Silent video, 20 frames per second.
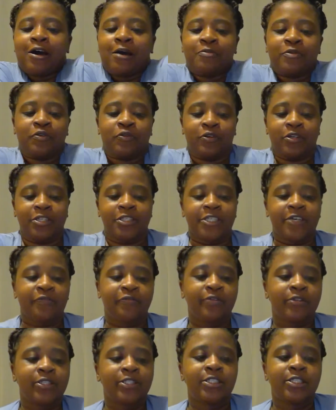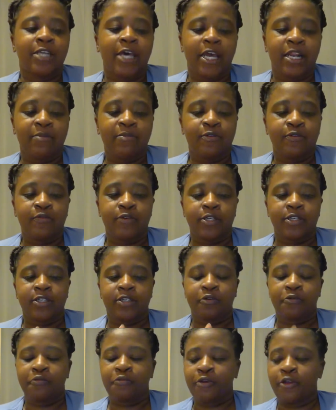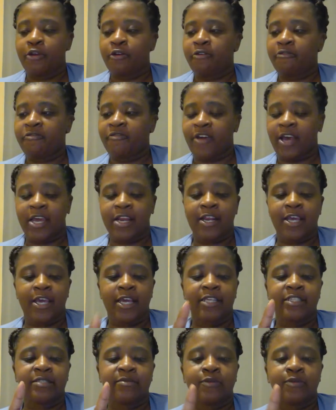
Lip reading: I'm doing it differently tonight. I'm doing career and finance.